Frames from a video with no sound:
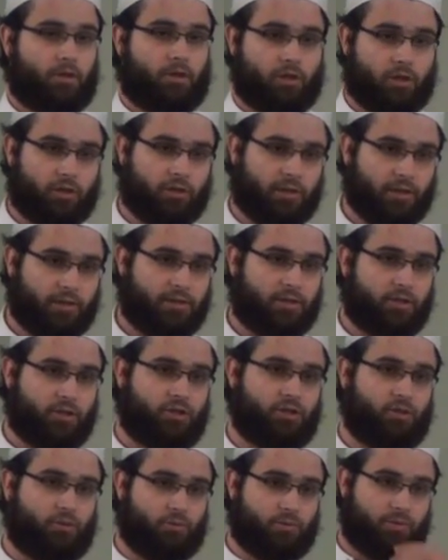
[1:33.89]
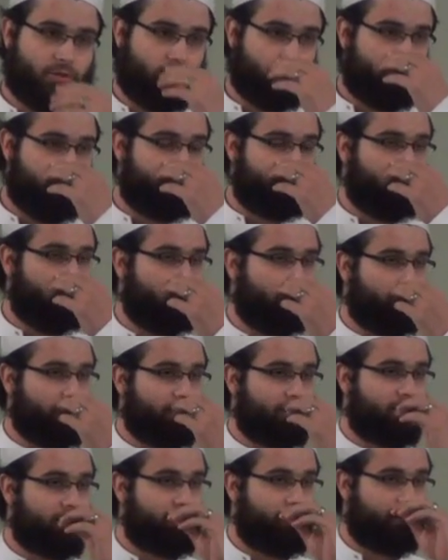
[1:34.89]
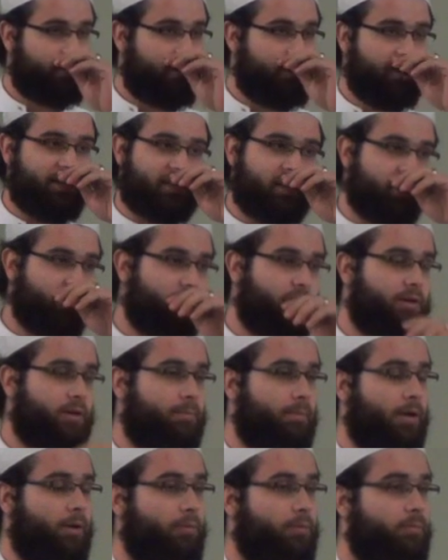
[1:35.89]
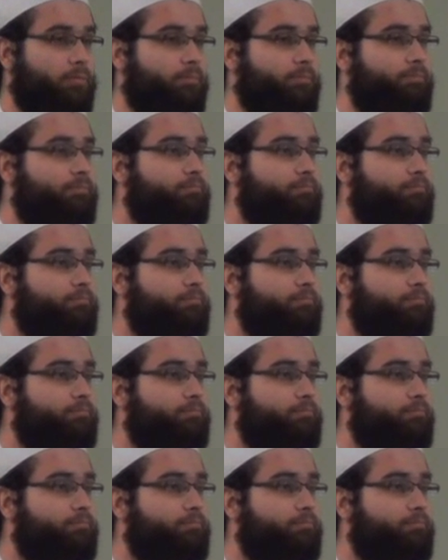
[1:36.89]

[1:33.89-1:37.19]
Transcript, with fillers: Current issues that were important, that they need to learn about.